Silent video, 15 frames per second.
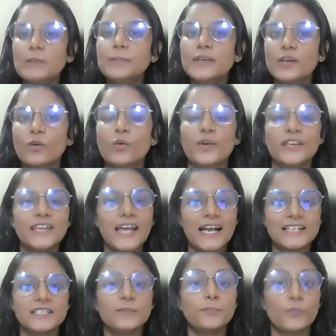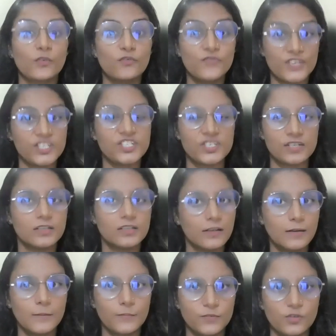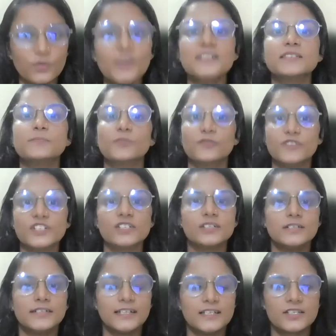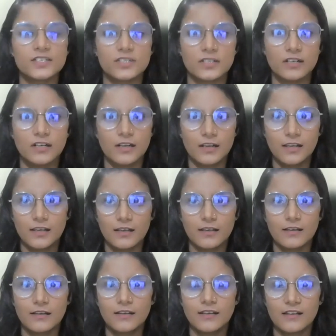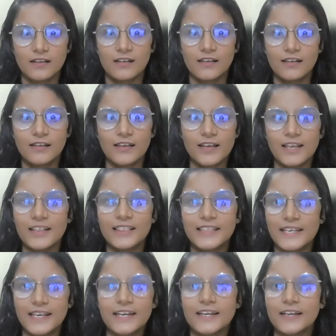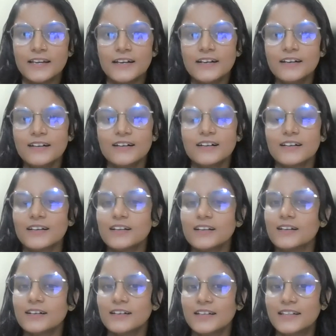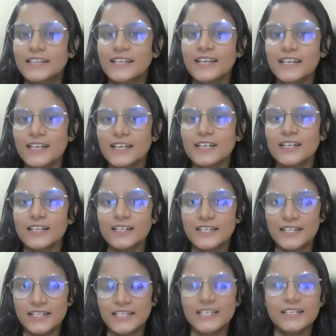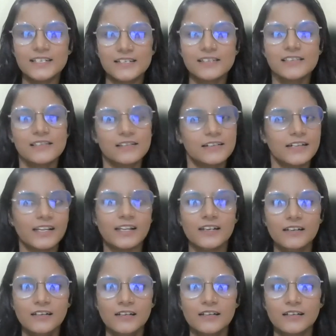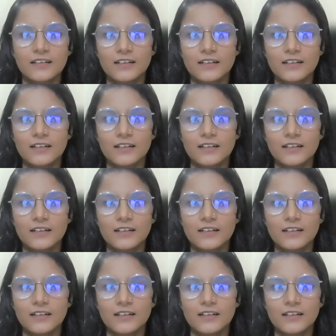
will be going as a professional, as a professional tester, and there they need certain